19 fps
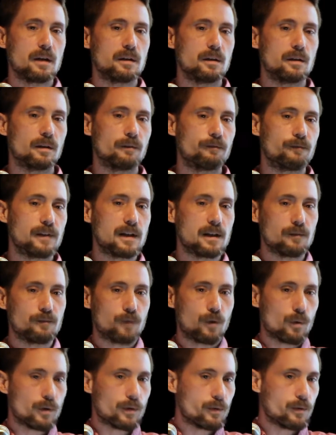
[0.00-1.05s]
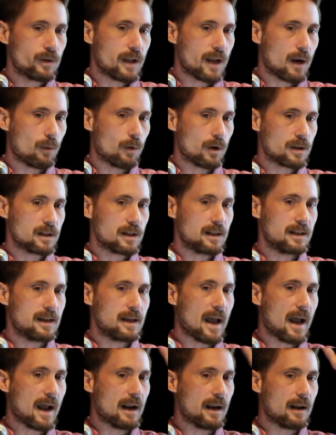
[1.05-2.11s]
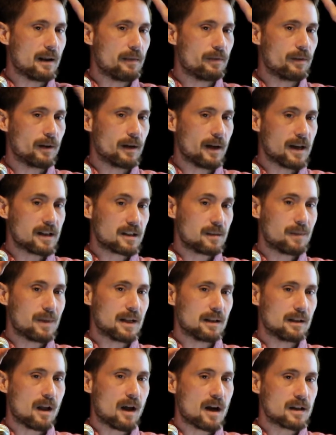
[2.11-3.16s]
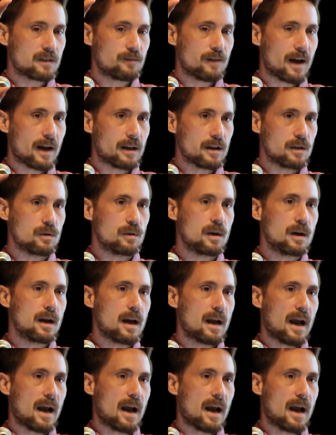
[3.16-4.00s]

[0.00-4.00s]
You'll feed it forward through the network to get the estimated loss value,